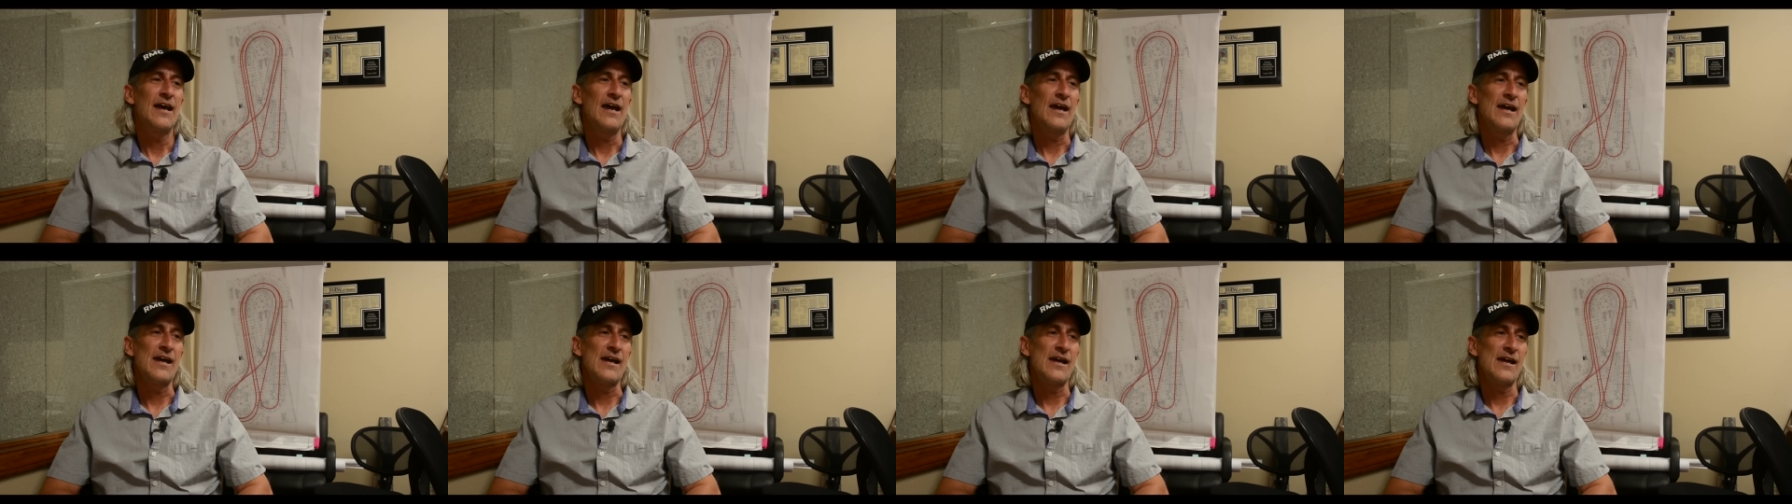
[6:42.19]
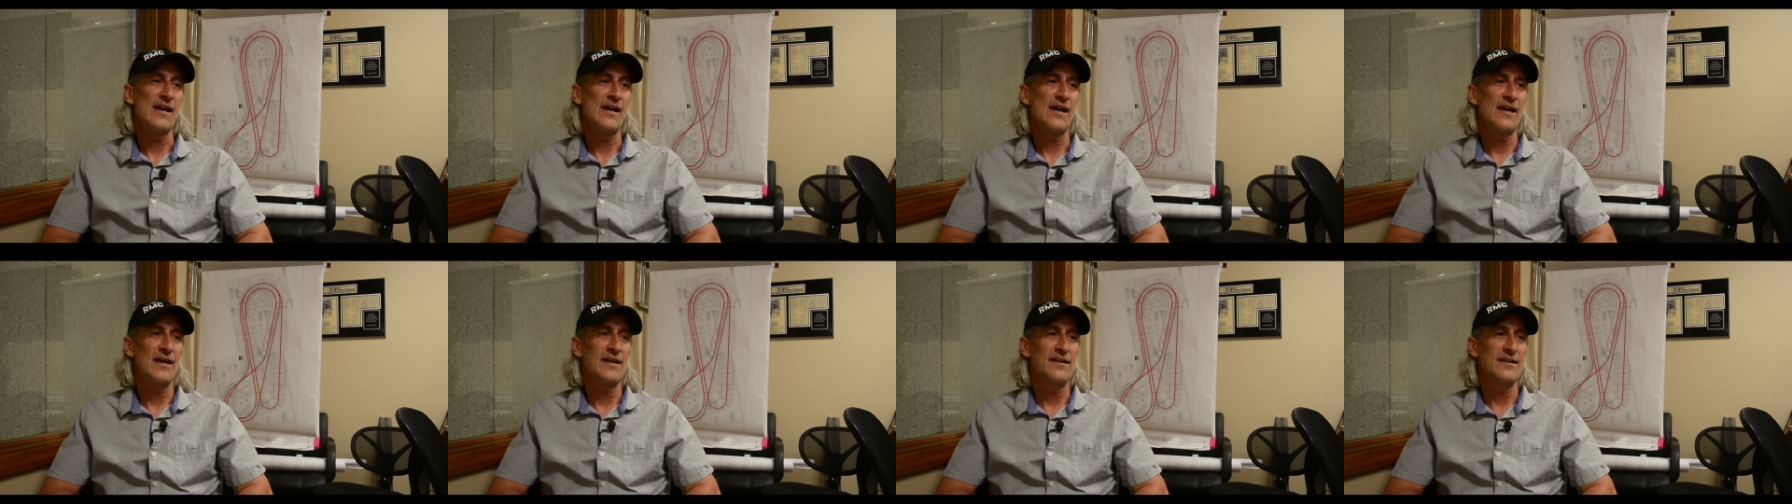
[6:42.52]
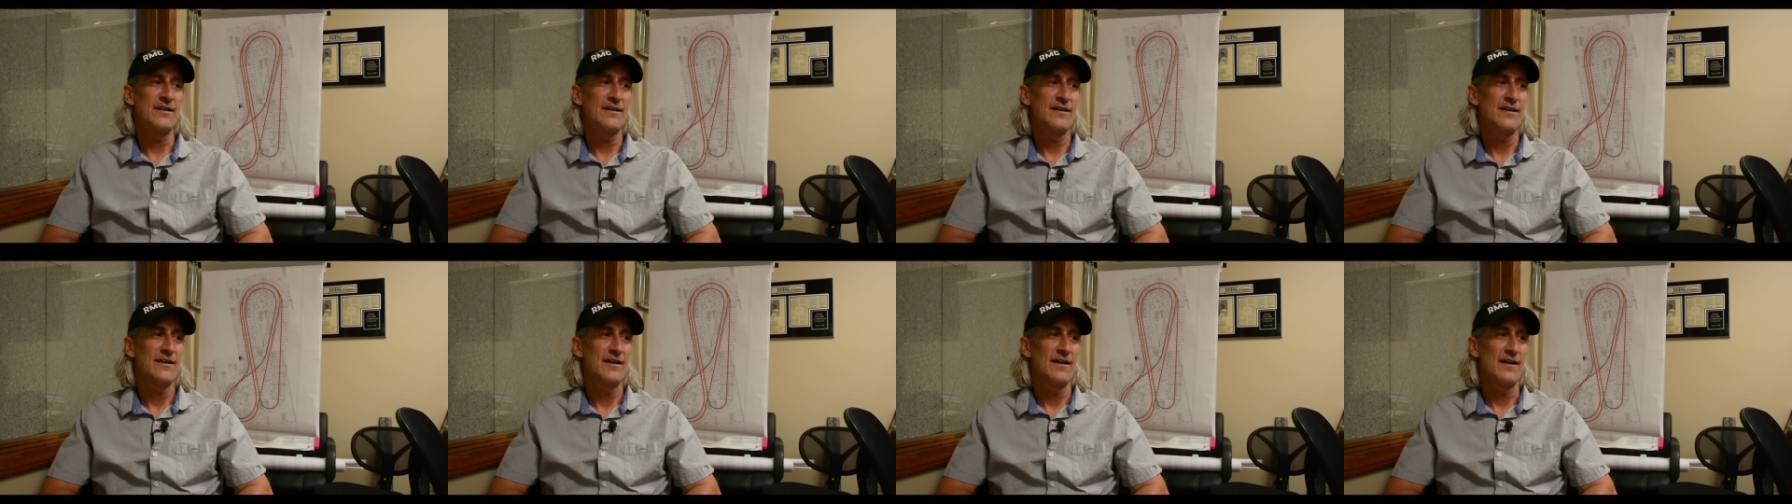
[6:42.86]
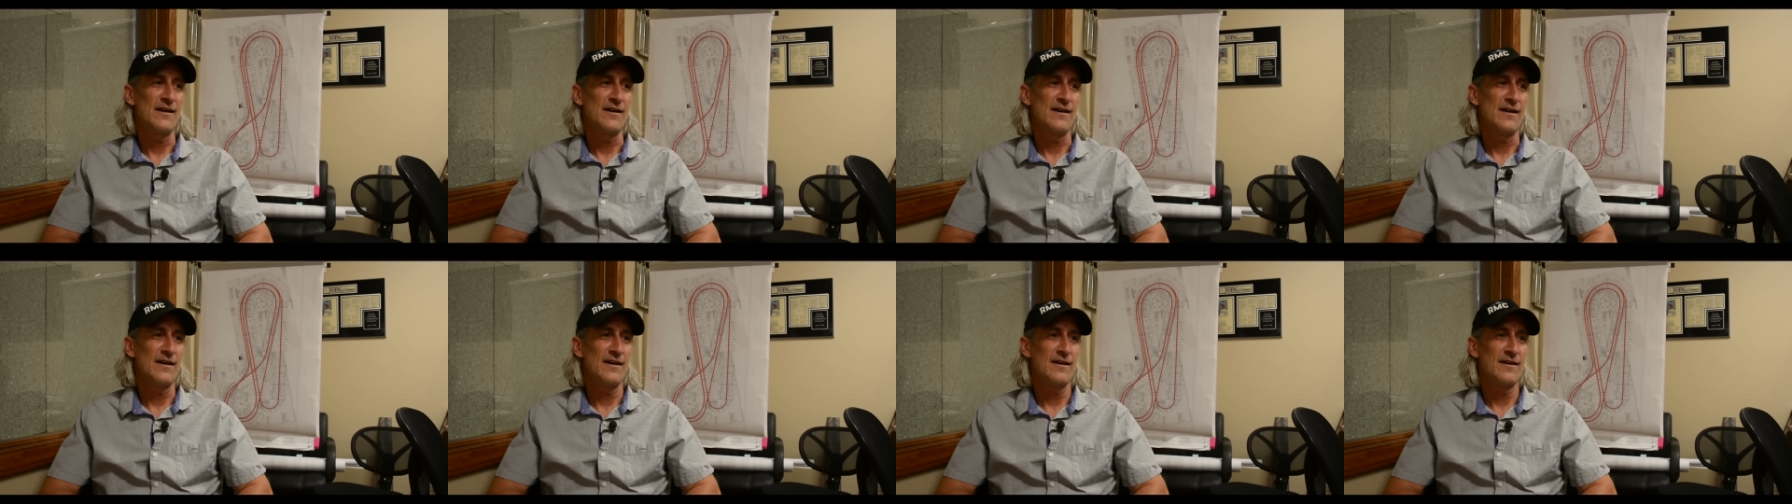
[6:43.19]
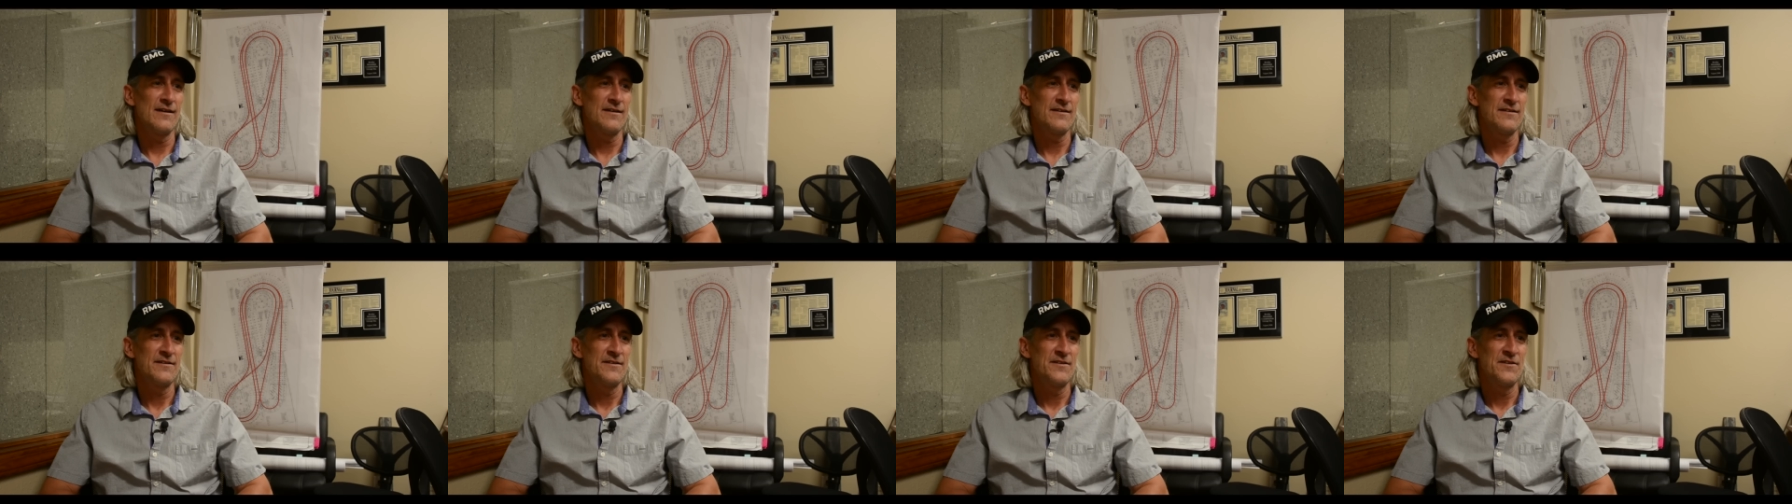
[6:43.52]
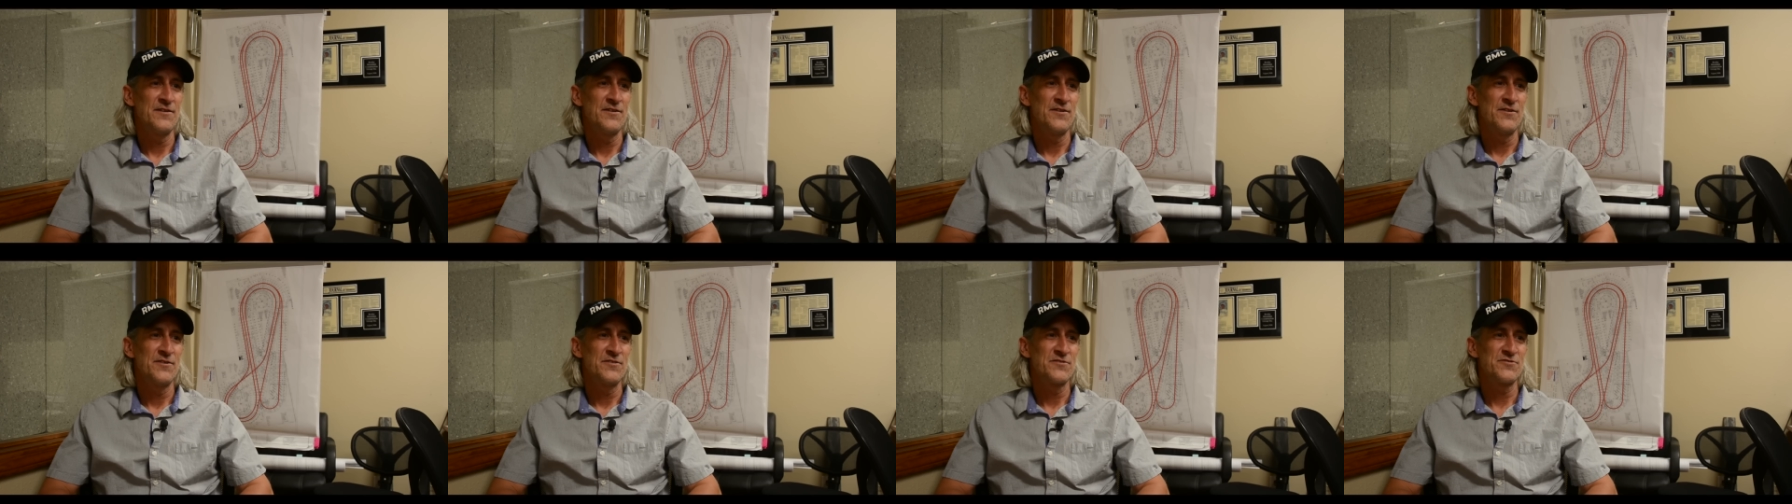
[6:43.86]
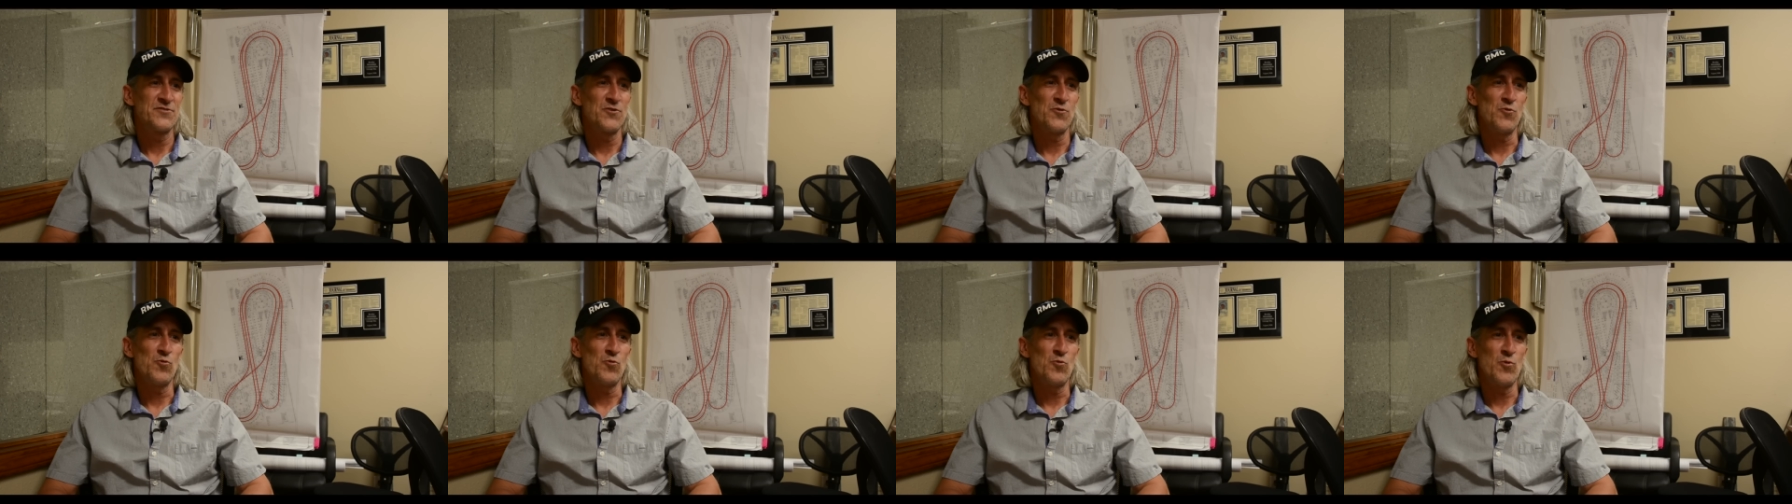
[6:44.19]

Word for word: And uh, so